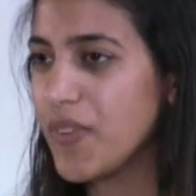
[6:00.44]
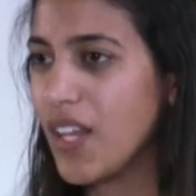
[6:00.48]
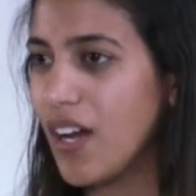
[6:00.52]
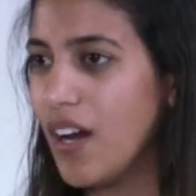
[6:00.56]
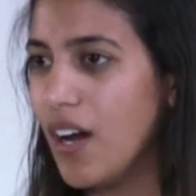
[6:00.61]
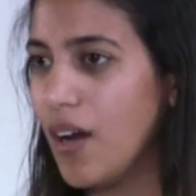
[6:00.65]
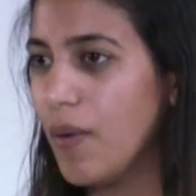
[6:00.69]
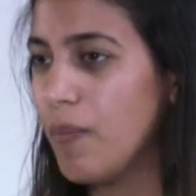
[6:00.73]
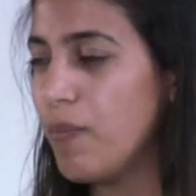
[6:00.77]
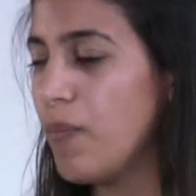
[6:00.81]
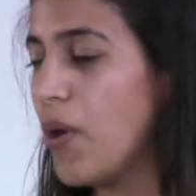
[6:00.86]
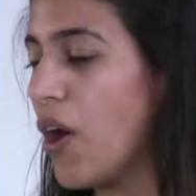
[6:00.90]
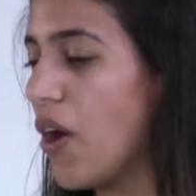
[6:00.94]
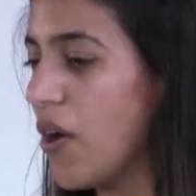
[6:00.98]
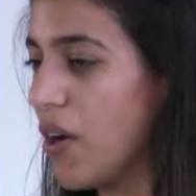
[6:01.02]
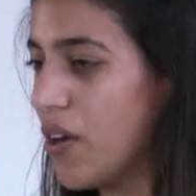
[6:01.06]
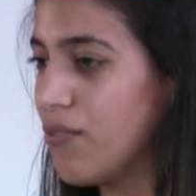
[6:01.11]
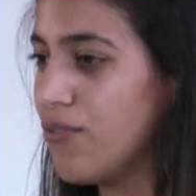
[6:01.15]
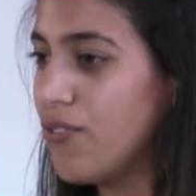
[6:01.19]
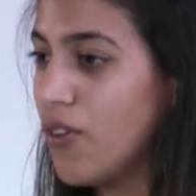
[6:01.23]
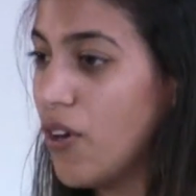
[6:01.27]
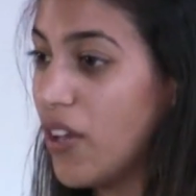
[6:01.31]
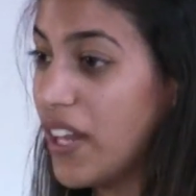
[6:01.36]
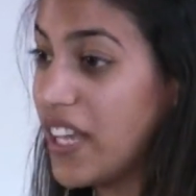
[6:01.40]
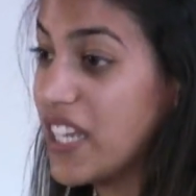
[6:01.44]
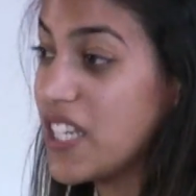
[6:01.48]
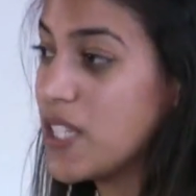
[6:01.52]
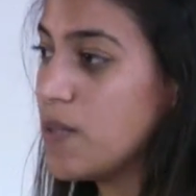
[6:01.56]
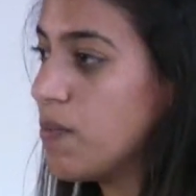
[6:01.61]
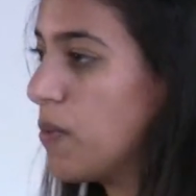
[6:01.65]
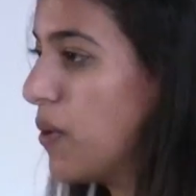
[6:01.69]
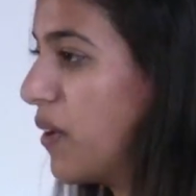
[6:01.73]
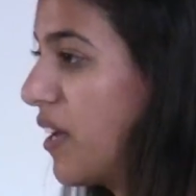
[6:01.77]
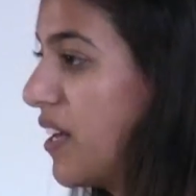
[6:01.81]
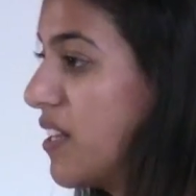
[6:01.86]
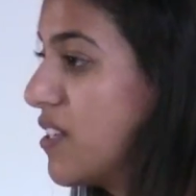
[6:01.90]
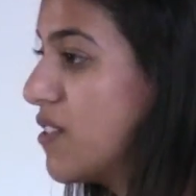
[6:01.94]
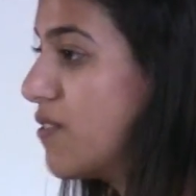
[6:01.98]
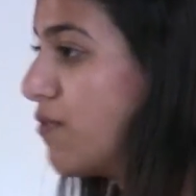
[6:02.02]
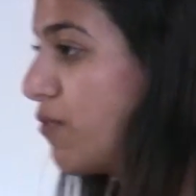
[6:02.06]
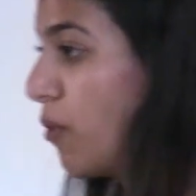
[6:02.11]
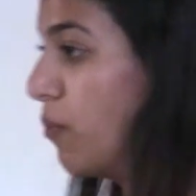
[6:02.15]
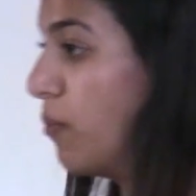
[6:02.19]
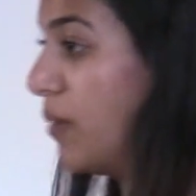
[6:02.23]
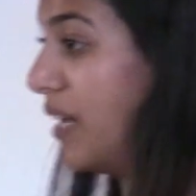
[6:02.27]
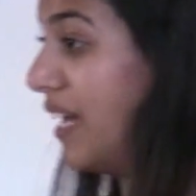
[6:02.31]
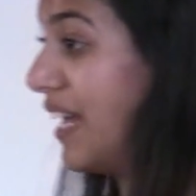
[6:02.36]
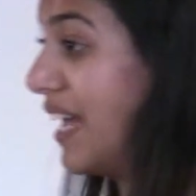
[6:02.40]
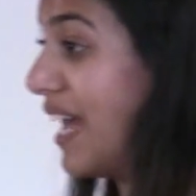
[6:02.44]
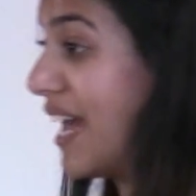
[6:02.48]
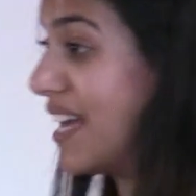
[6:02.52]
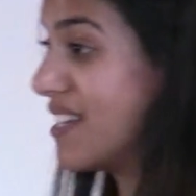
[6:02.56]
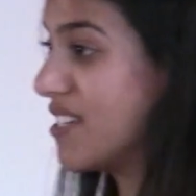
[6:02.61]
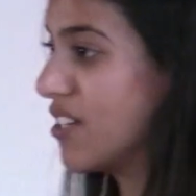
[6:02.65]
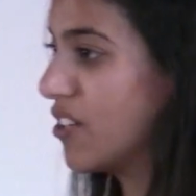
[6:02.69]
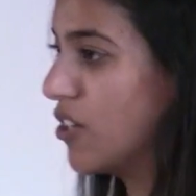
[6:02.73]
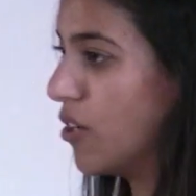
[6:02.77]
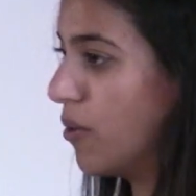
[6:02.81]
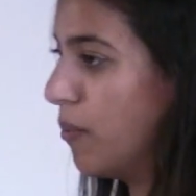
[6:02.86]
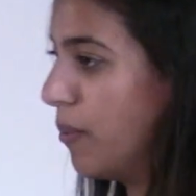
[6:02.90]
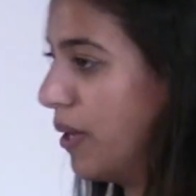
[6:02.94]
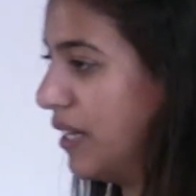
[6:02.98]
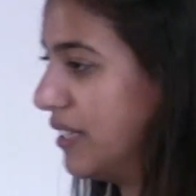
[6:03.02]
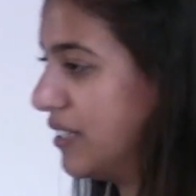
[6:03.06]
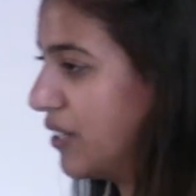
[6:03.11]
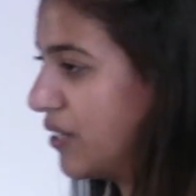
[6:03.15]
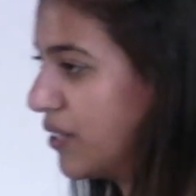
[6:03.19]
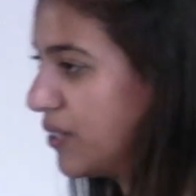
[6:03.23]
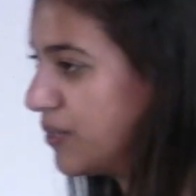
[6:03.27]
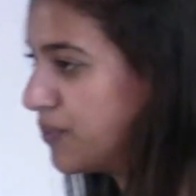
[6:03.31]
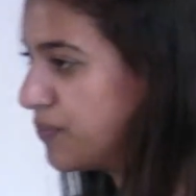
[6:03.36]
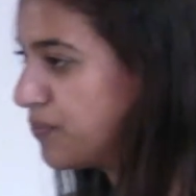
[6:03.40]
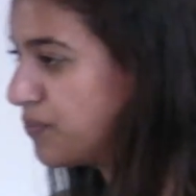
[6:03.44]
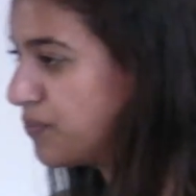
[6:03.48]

uh, powerful experience for me as a commander.